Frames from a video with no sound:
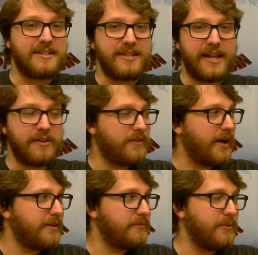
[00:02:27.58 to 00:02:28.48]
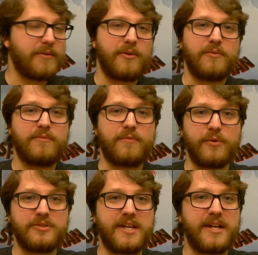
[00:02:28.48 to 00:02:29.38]
1985, we have our
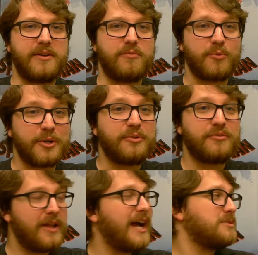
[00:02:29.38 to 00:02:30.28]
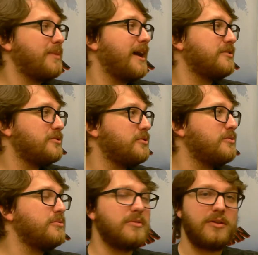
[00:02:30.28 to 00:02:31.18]
first kind of real flashback
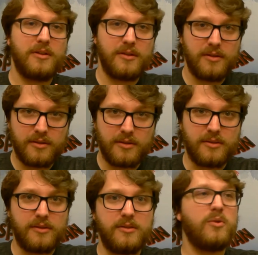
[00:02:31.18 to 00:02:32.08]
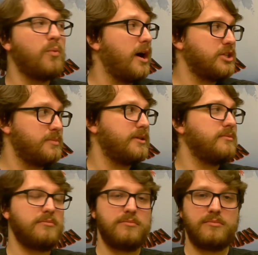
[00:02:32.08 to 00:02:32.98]
to
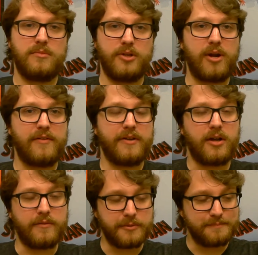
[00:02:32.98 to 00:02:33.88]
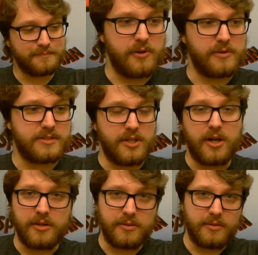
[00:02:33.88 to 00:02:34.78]
Watchmen, the graphic novel. There is a
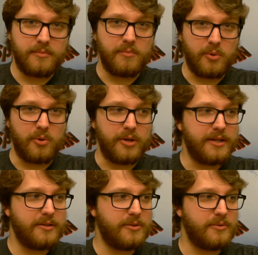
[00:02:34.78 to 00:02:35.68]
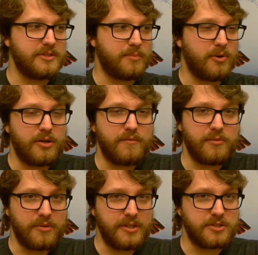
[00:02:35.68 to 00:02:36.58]
young boy who is a part of
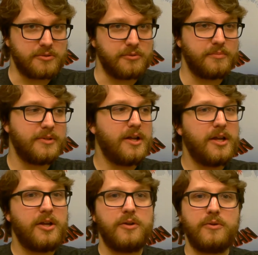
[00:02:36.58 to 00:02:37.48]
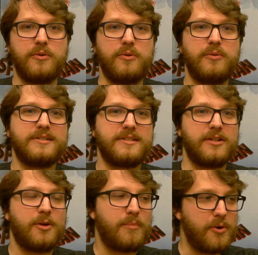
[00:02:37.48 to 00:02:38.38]
a religious group who is
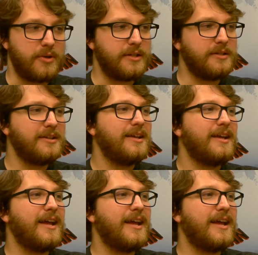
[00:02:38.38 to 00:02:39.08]
in Hoboken